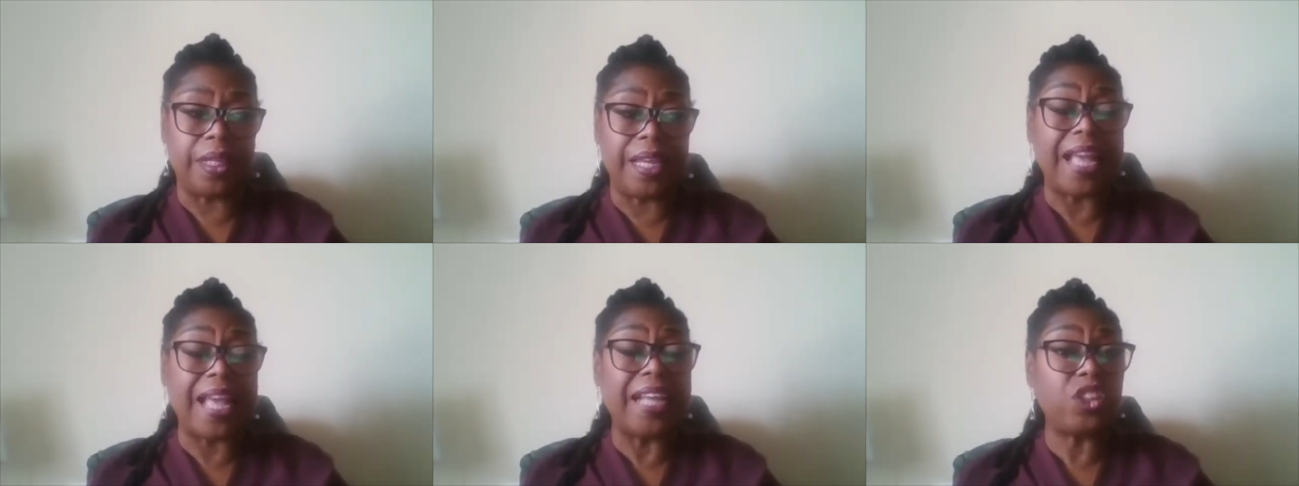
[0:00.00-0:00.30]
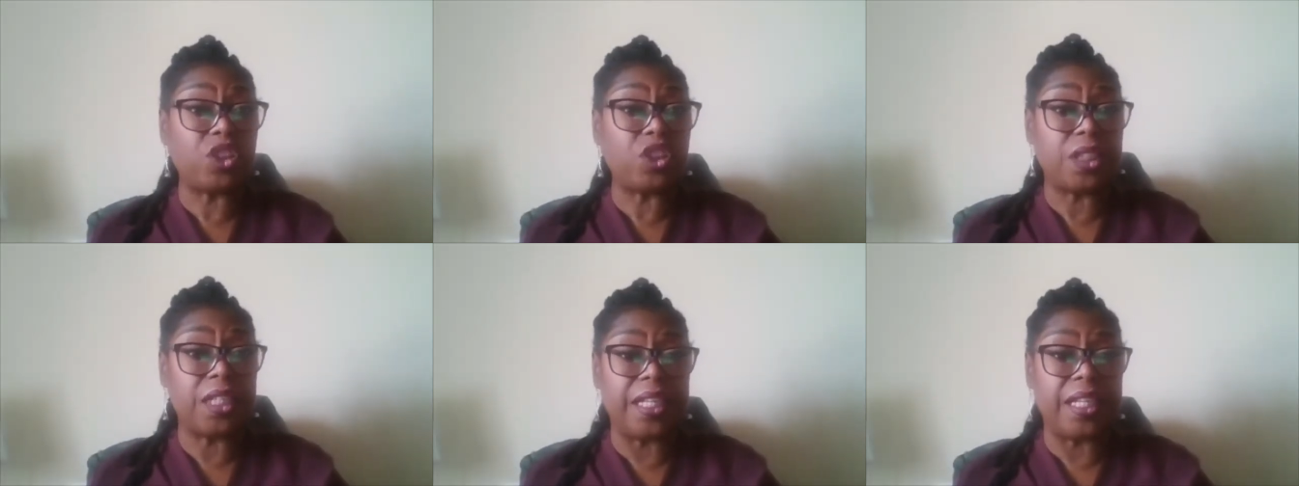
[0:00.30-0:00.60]

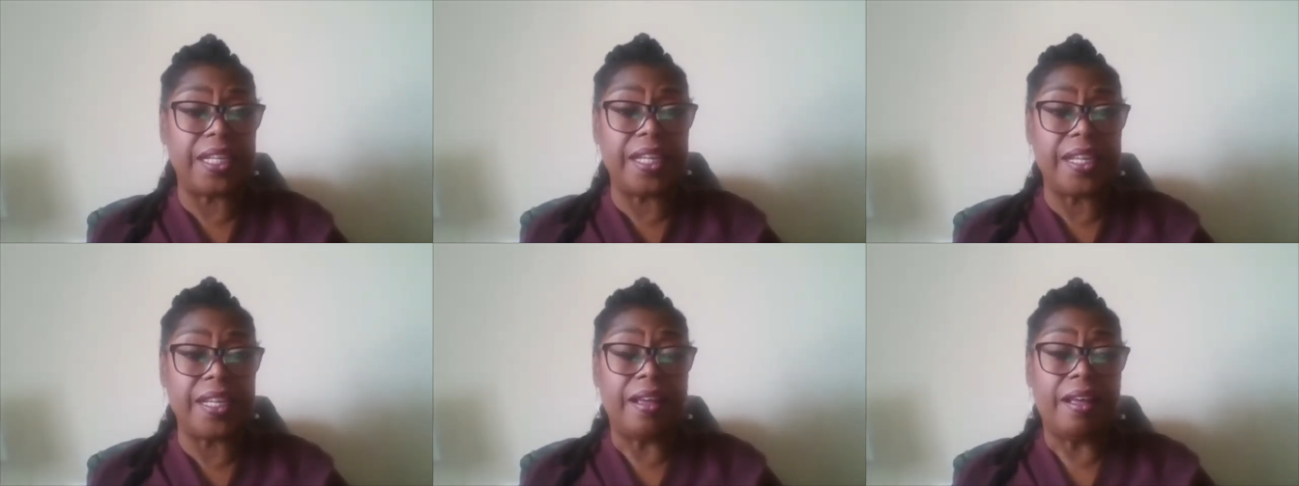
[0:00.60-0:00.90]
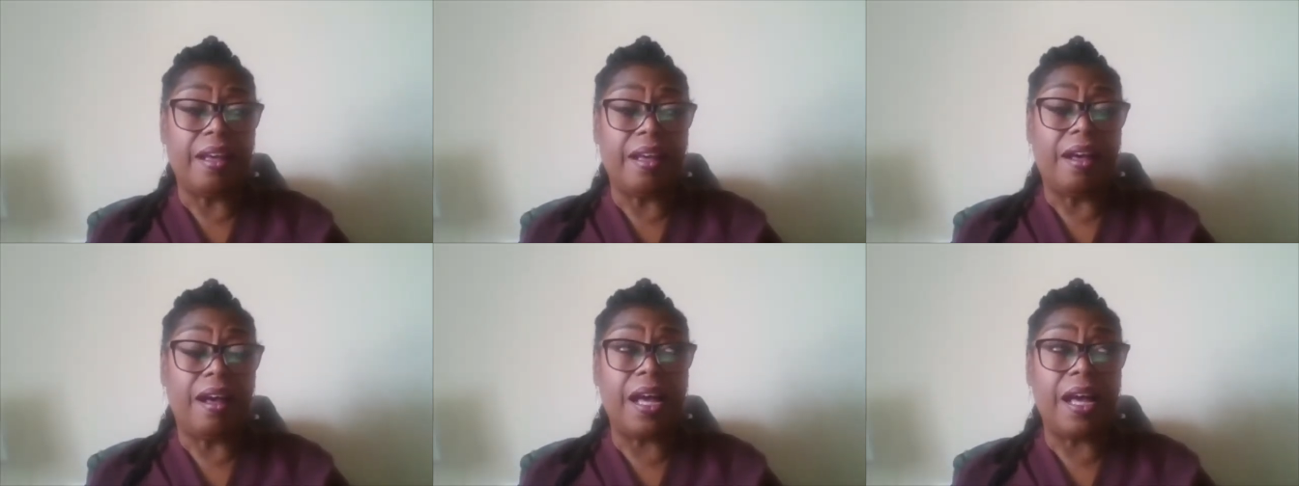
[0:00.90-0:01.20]
Actually,
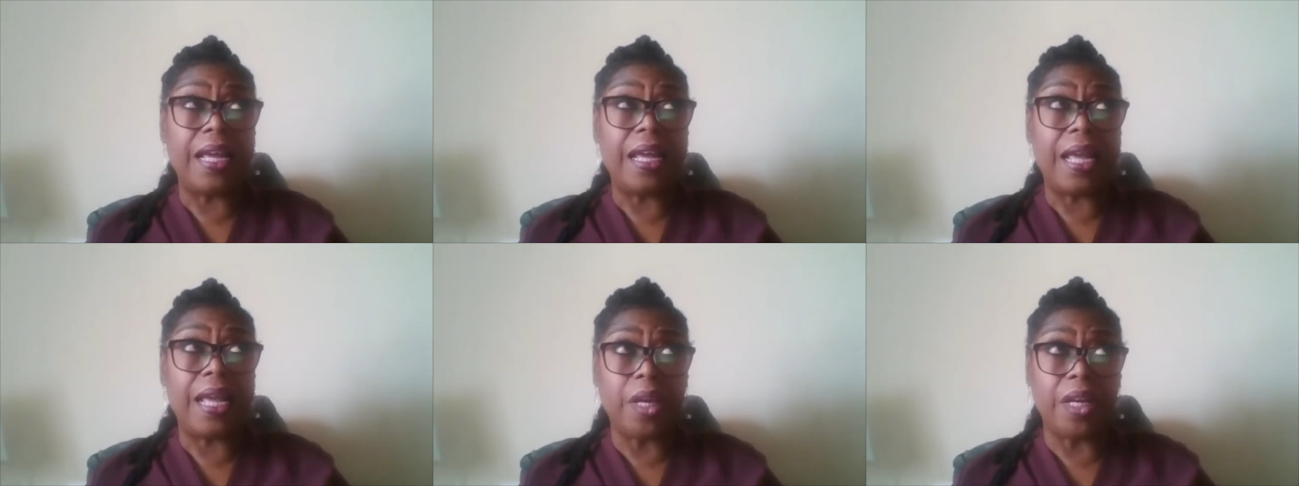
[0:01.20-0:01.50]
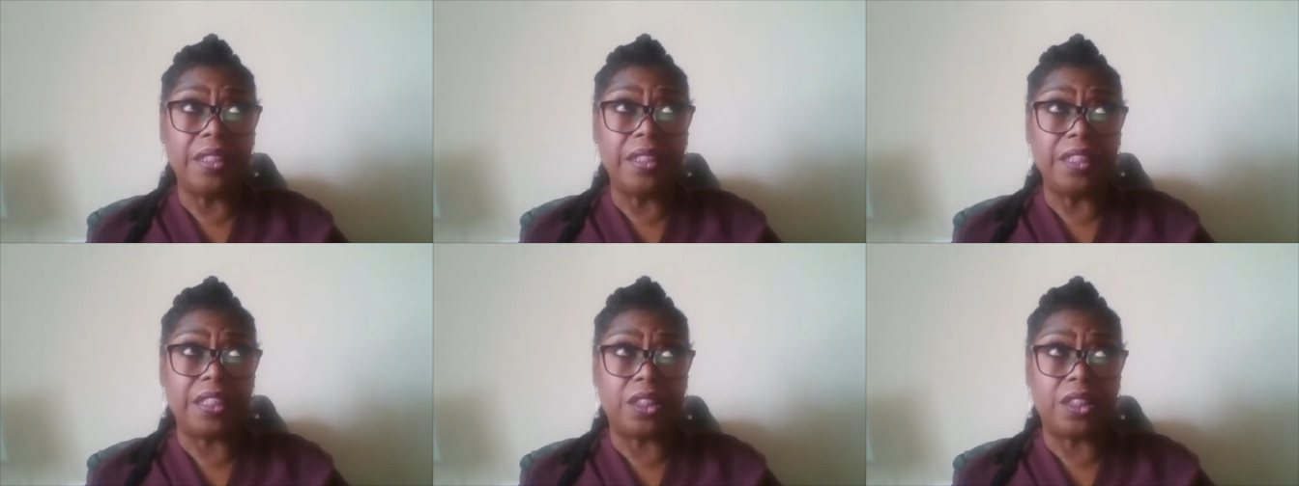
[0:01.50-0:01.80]
I am
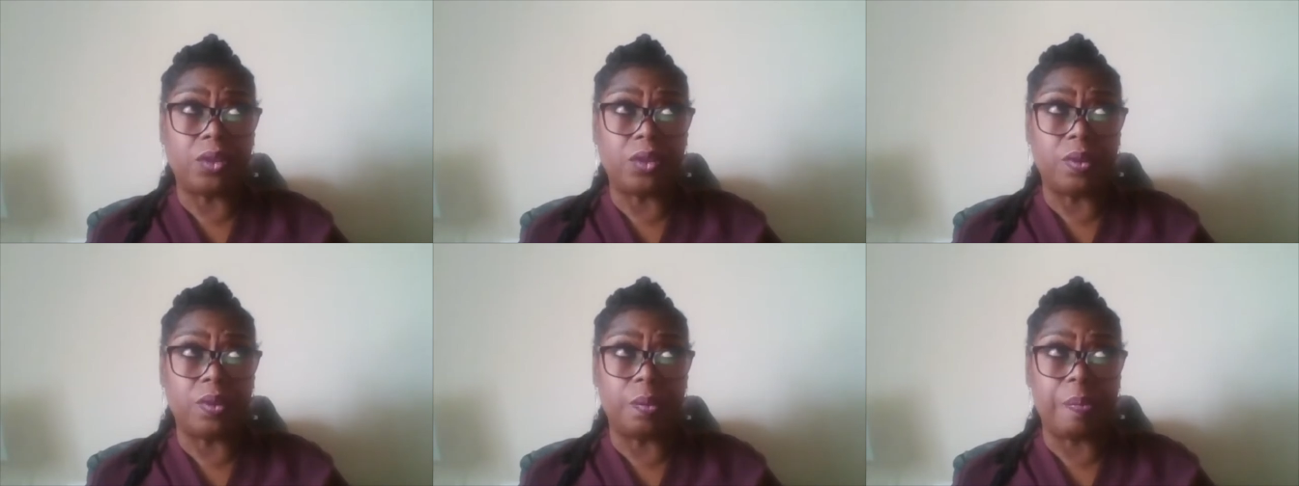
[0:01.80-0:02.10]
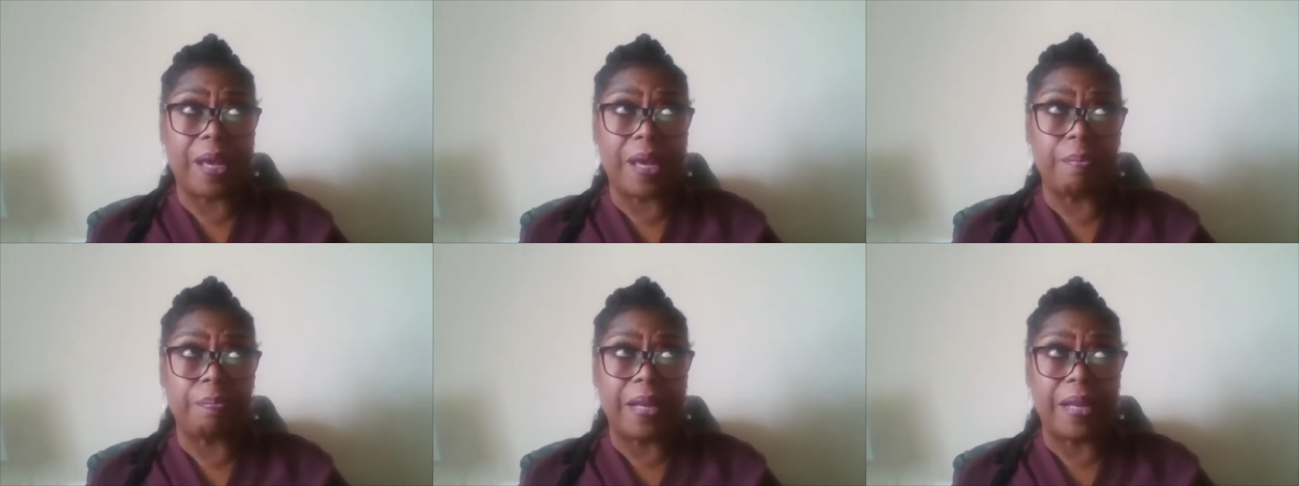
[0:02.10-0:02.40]
going to talk
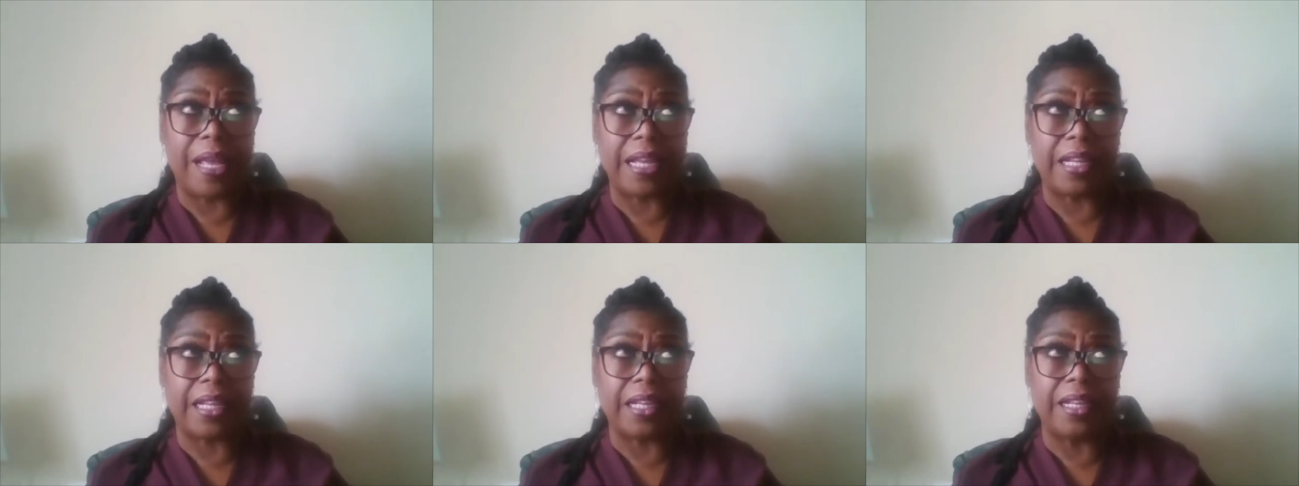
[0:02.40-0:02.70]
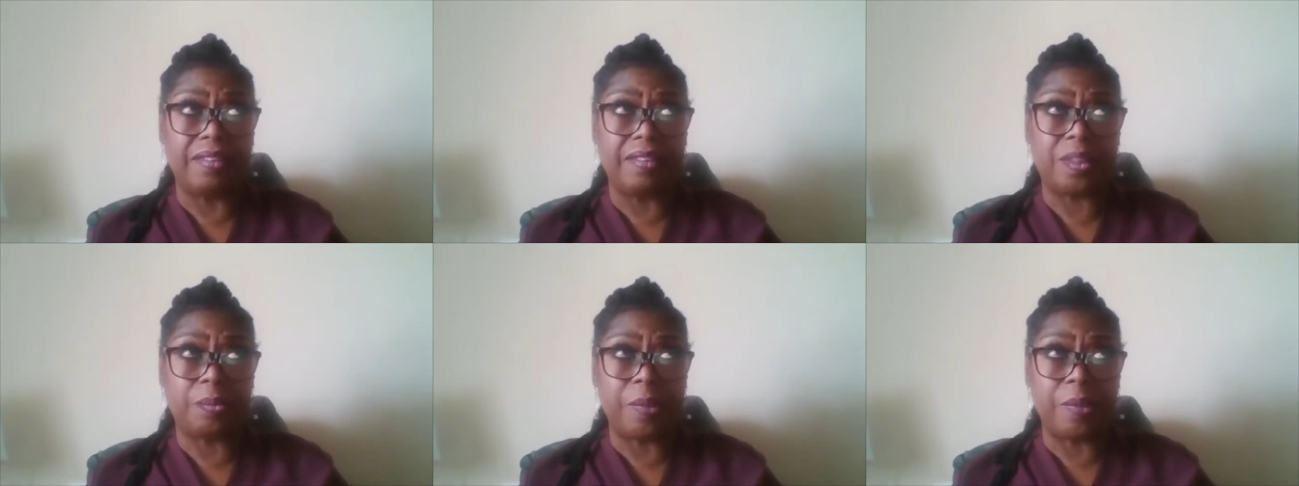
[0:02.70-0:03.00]
about Black
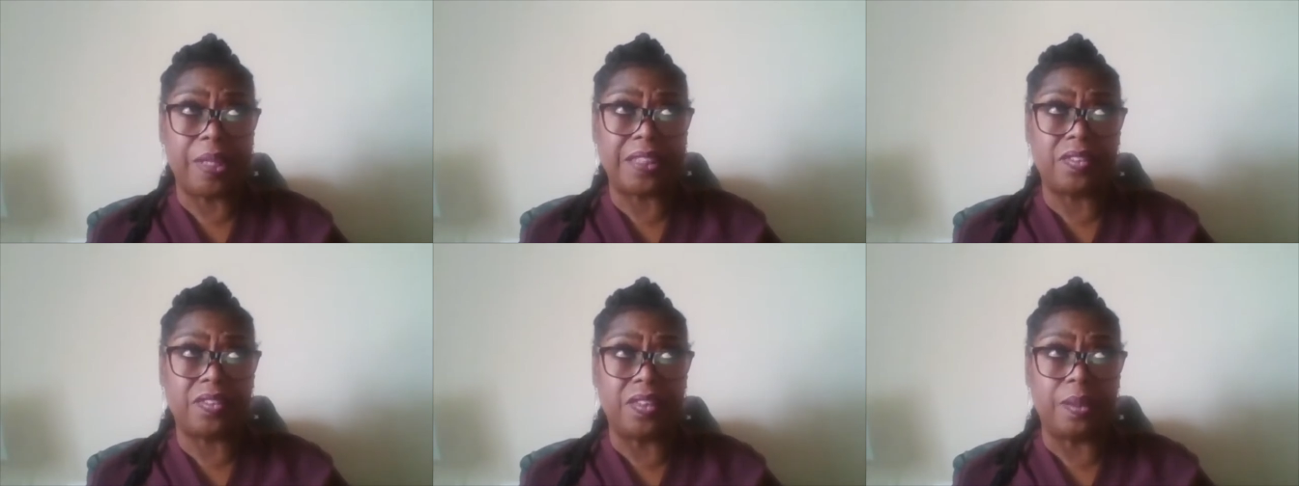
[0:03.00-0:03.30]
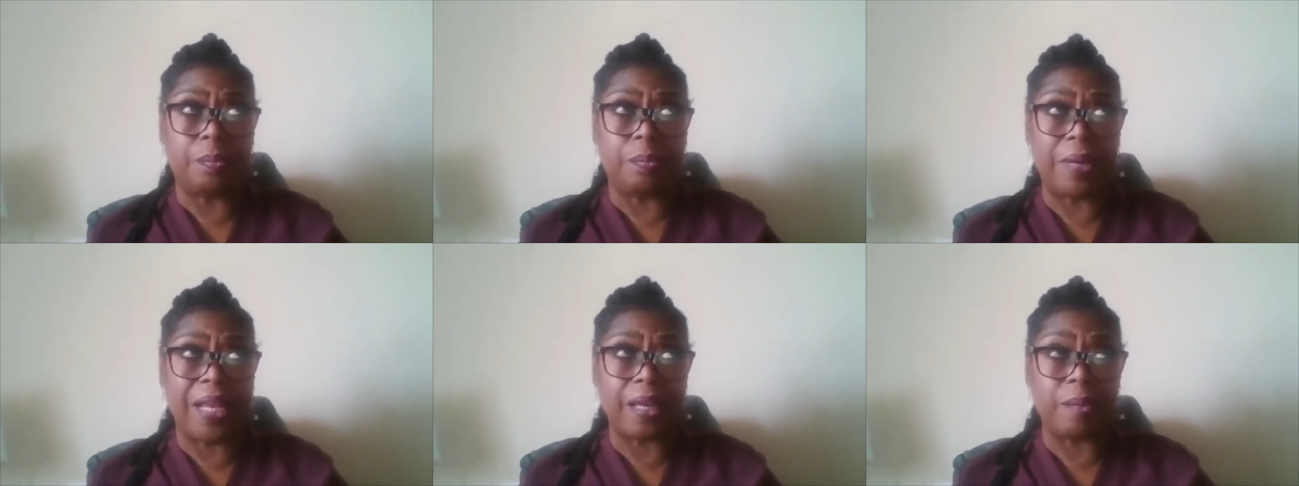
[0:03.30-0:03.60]
Lives Matter and the
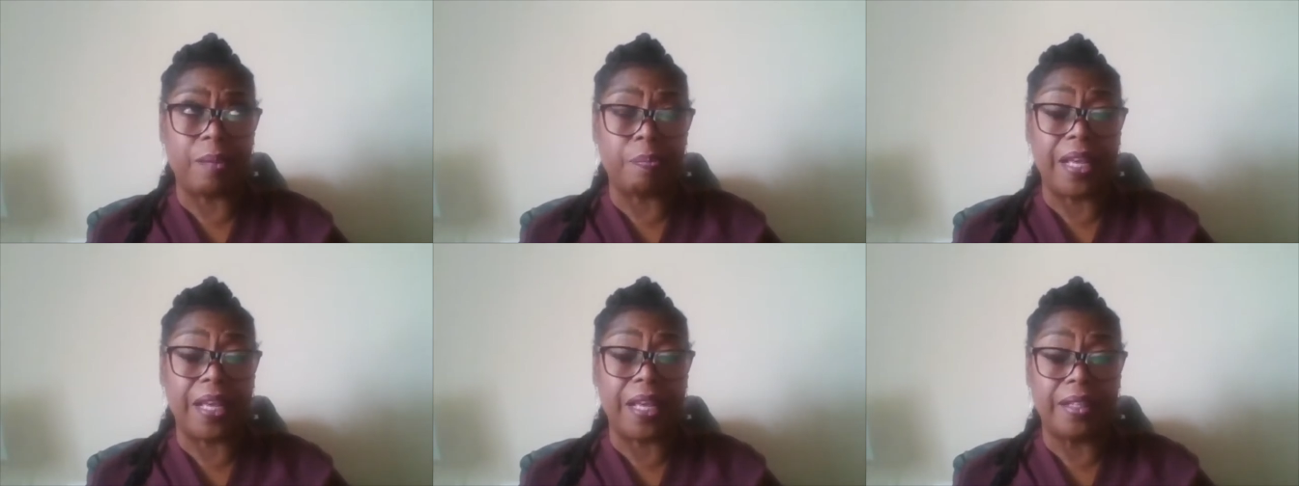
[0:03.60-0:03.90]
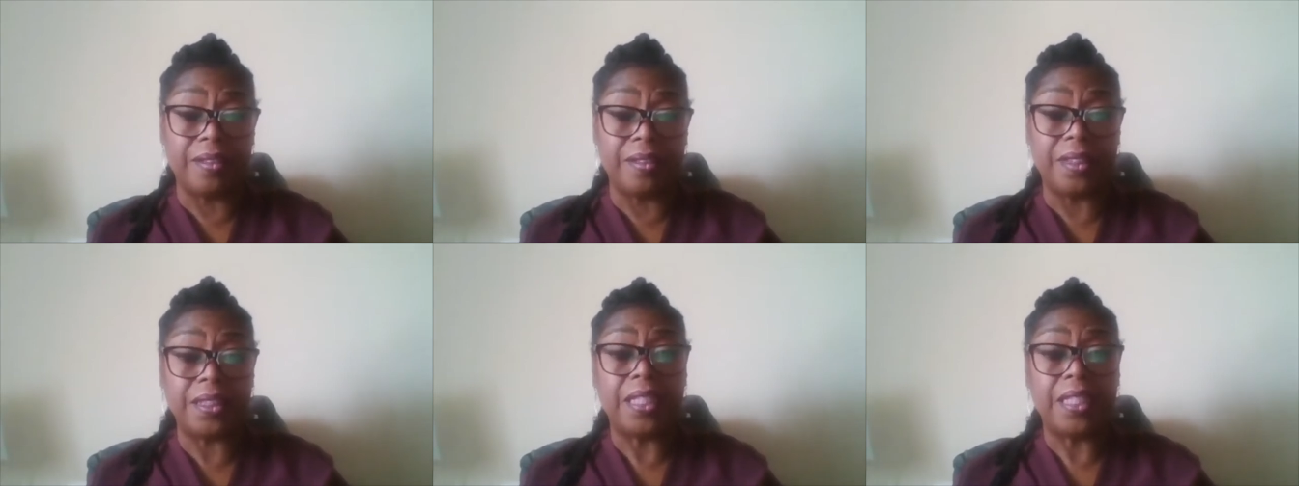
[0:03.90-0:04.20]
Black
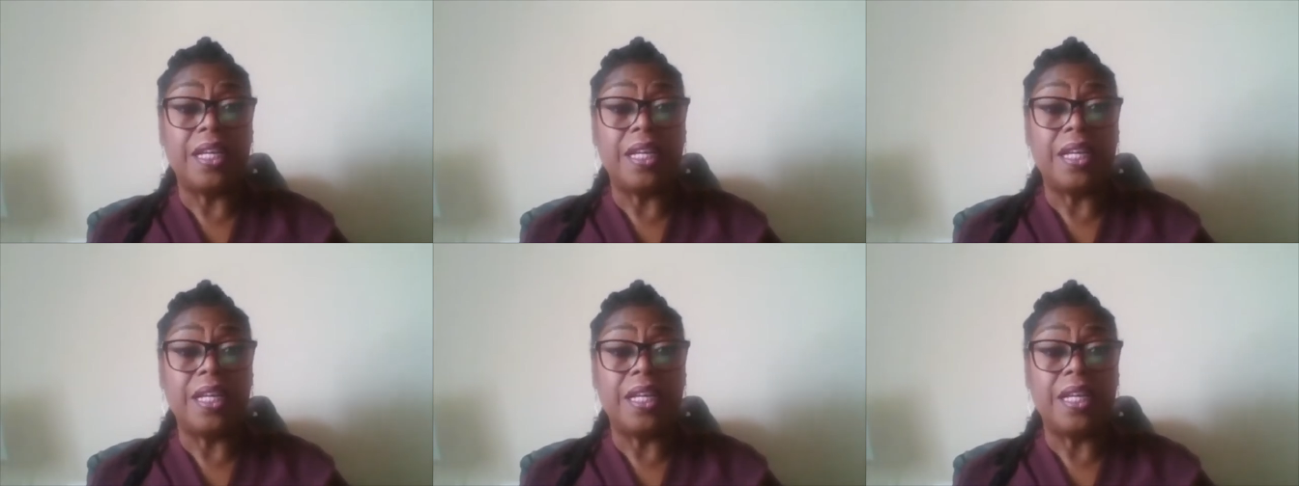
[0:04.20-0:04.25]
Pound,